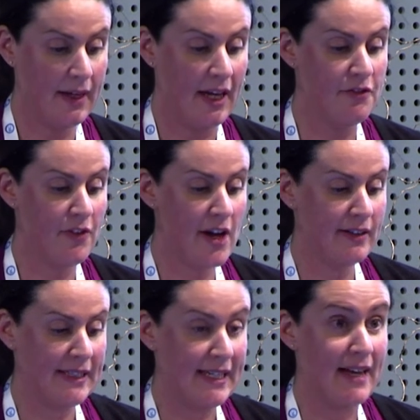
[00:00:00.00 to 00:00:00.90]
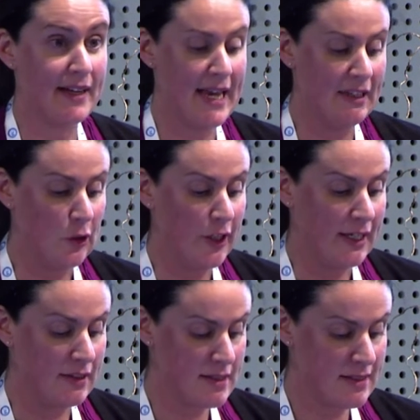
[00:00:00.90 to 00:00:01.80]
And finally, our key
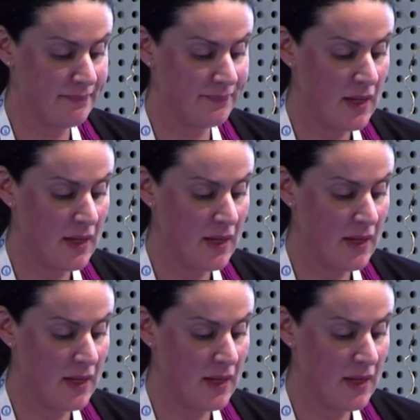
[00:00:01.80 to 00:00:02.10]
learnings.